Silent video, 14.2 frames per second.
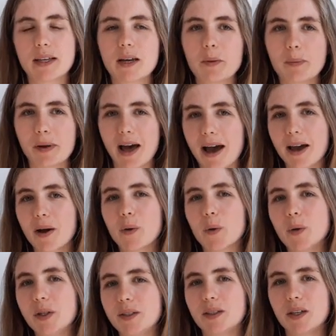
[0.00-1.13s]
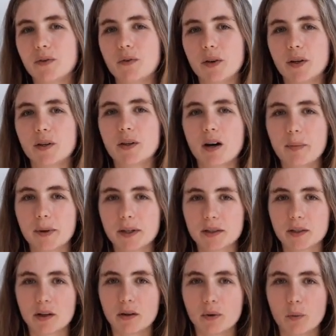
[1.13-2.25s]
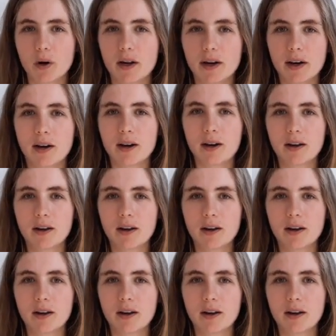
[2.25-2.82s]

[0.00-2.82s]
applying all these different topics on one,